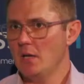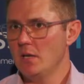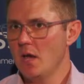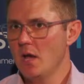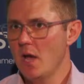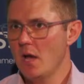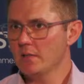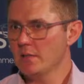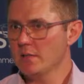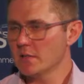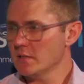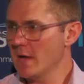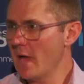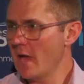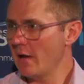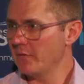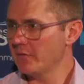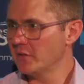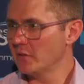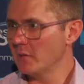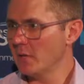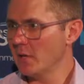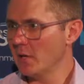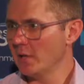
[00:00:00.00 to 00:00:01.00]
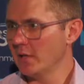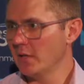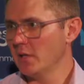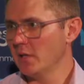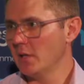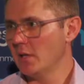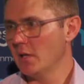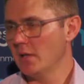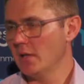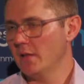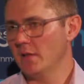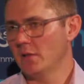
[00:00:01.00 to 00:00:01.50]
it doesn't have to be. I
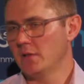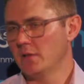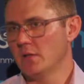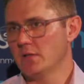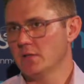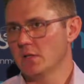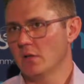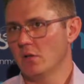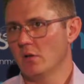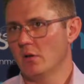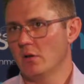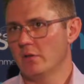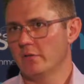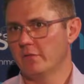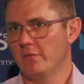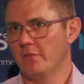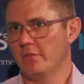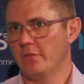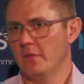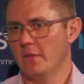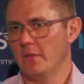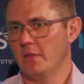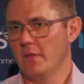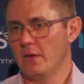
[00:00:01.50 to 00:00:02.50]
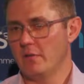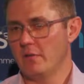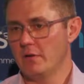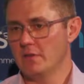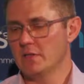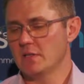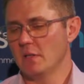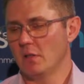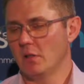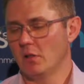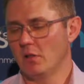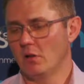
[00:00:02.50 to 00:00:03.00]
think there is
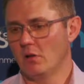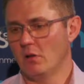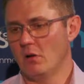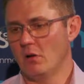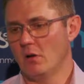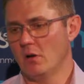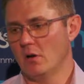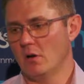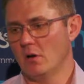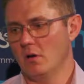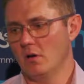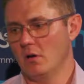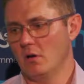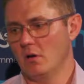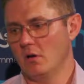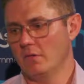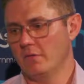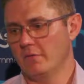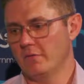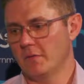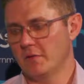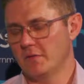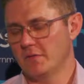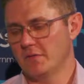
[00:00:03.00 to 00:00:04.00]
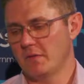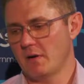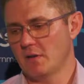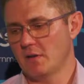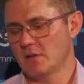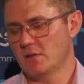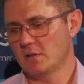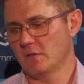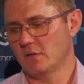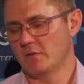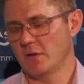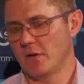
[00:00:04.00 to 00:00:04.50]
a lot of, as far as
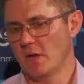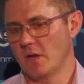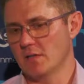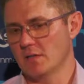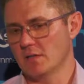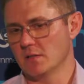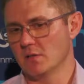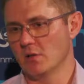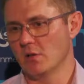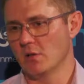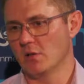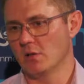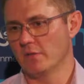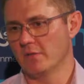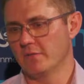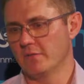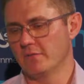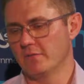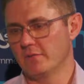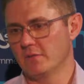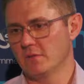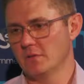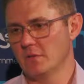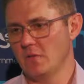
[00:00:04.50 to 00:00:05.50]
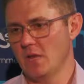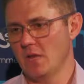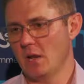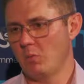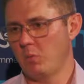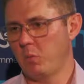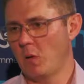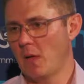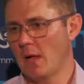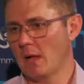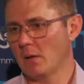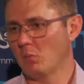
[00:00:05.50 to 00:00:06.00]
software goes, there's a lot of
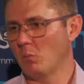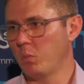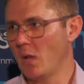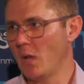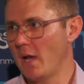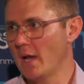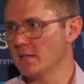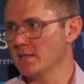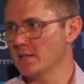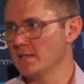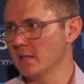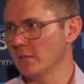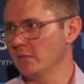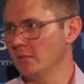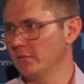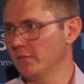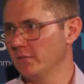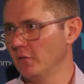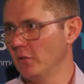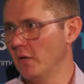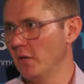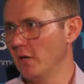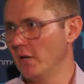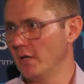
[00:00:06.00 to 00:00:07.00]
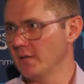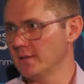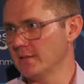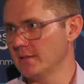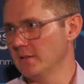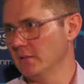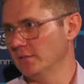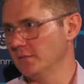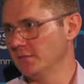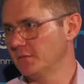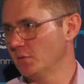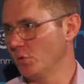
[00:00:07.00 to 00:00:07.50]
plug and play, self-learning,
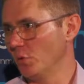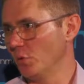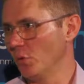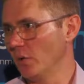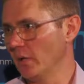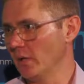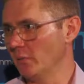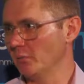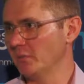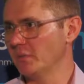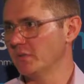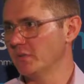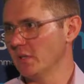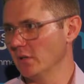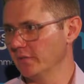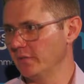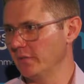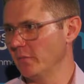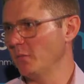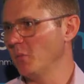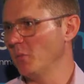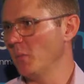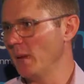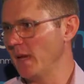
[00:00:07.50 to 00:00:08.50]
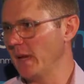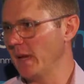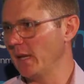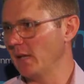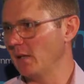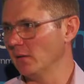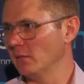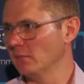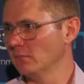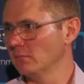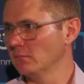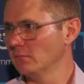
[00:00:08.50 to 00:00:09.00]
self-taught, self-implementing
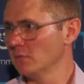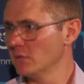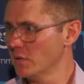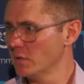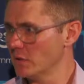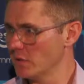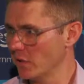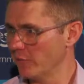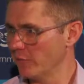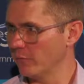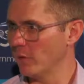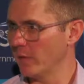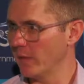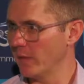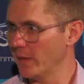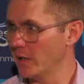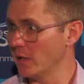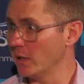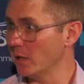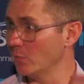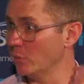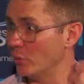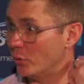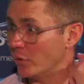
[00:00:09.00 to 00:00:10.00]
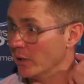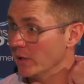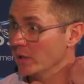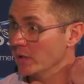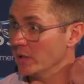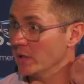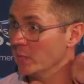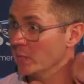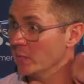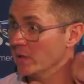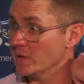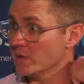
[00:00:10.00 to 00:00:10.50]
software that you can put into
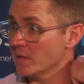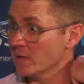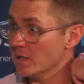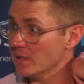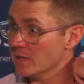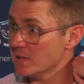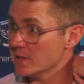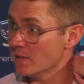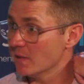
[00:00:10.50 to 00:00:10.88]
your business.